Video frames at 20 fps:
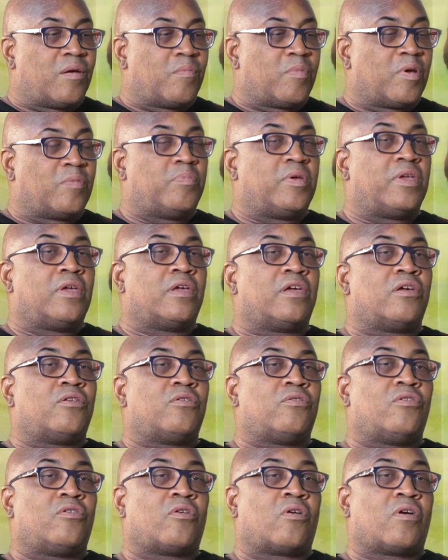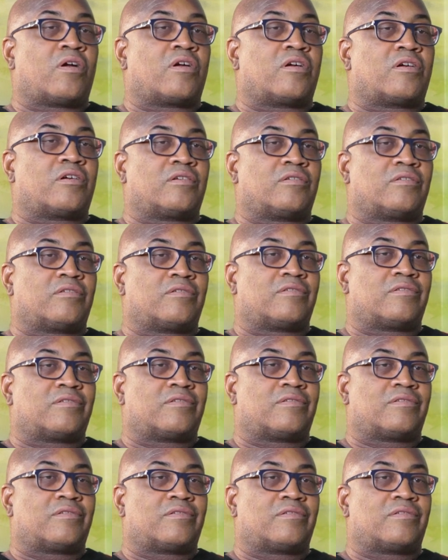But being in New York,
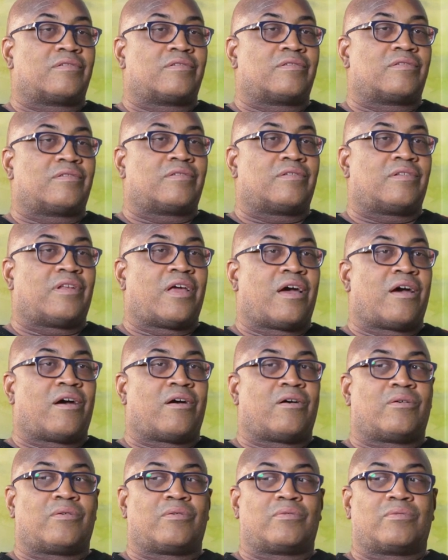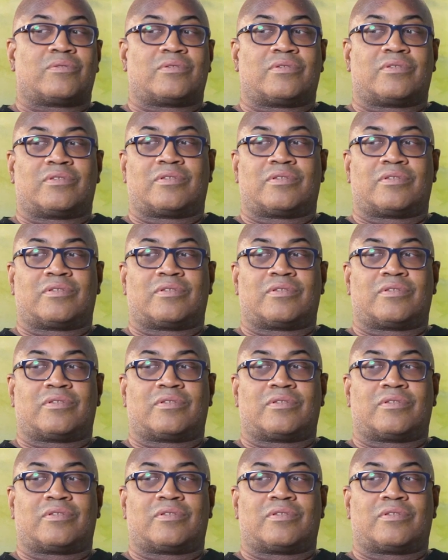now